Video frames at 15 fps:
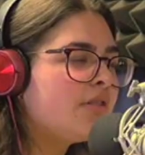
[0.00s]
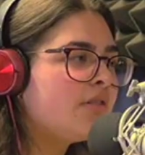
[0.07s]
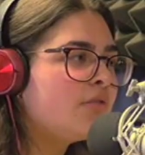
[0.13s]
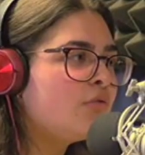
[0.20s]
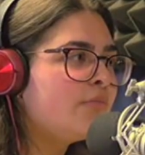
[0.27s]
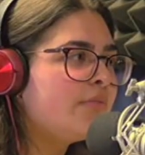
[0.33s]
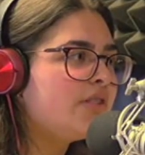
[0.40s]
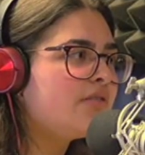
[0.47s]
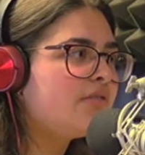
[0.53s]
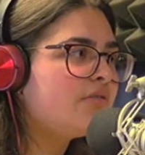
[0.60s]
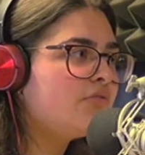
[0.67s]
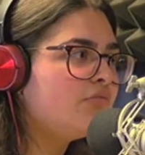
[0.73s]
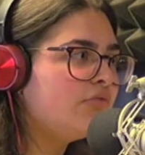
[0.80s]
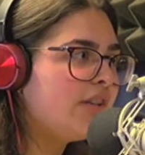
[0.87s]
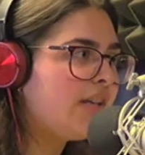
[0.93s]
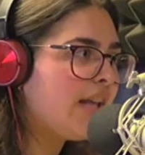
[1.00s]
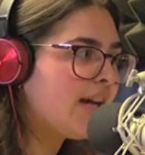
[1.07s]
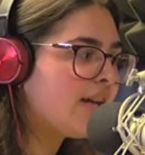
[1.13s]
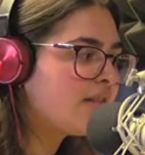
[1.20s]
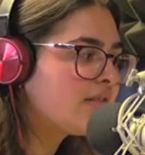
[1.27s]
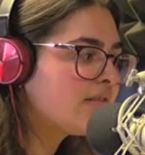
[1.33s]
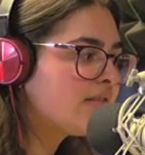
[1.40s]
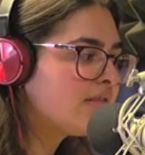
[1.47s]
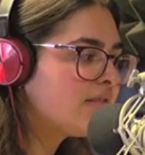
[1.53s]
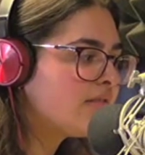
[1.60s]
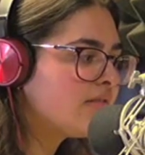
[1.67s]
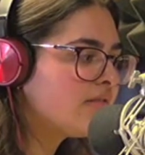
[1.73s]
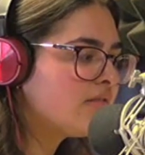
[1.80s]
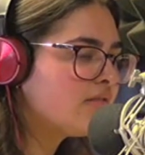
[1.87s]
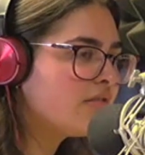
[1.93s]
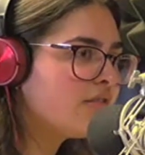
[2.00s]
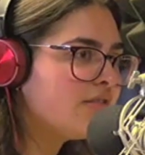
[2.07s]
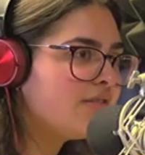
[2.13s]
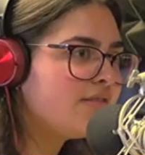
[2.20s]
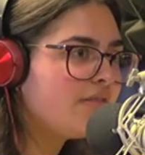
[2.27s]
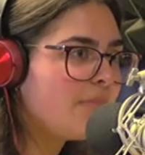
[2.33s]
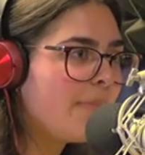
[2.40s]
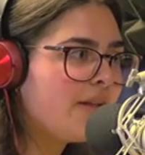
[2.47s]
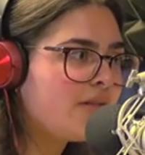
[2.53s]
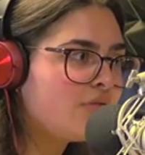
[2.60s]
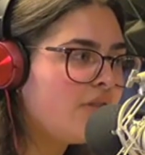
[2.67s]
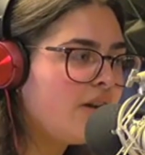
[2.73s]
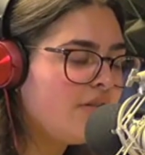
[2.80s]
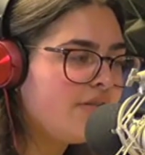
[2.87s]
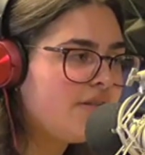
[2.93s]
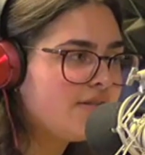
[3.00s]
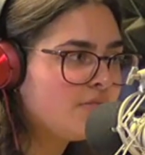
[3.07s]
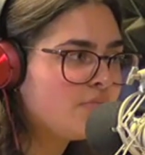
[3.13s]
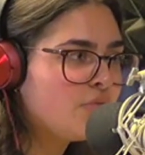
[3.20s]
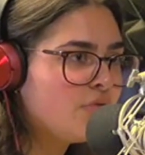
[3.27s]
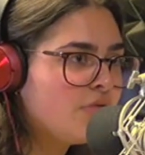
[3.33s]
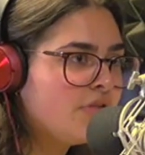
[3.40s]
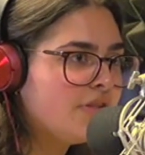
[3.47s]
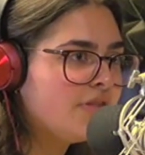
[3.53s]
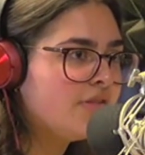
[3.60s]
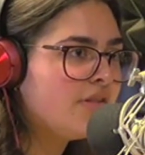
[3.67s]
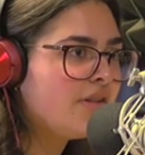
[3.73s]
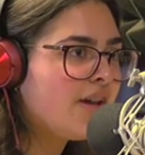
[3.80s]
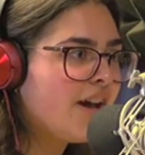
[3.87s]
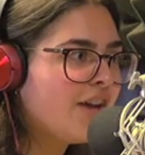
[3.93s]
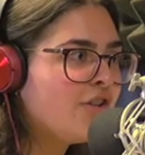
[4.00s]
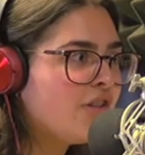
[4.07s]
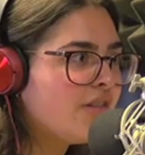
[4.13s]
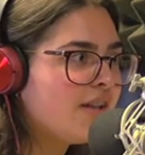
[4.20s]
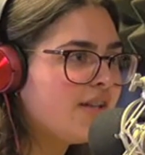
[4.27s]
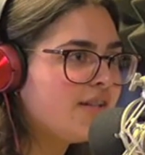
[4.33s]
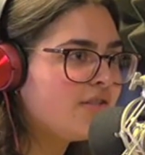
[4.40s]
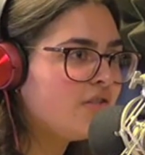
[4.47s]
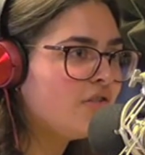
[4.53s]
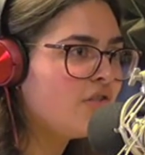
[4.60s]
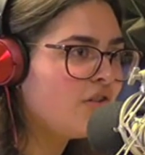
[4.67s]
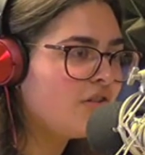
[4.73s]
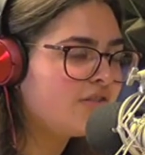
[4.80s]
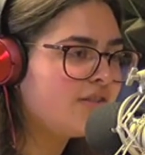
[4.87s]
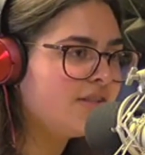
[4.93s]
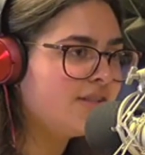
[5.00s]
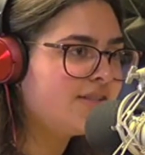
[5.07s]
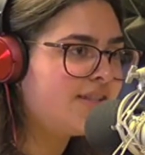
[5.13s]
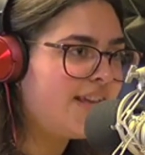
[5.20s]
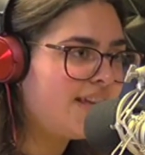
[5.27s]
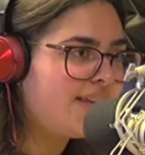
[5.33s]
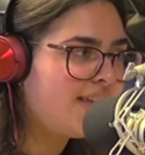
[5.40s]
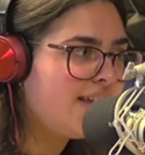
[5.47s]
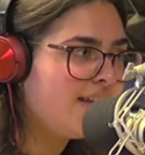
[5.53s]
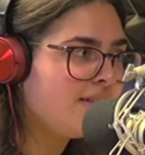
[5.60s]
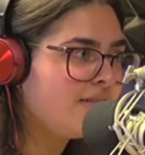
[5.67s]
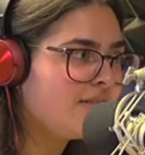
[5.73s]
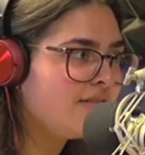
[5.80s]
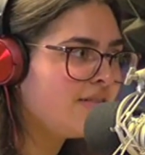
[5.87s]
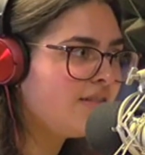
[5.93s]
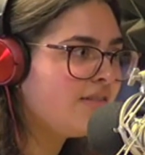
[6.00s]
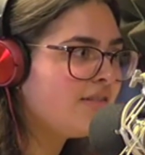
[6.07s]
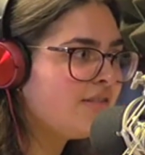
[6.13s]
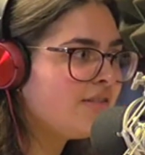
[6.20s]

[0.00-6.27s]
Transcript: almost relax because mental health is important. I know mm. that it's a lot to take in. It shouldn't it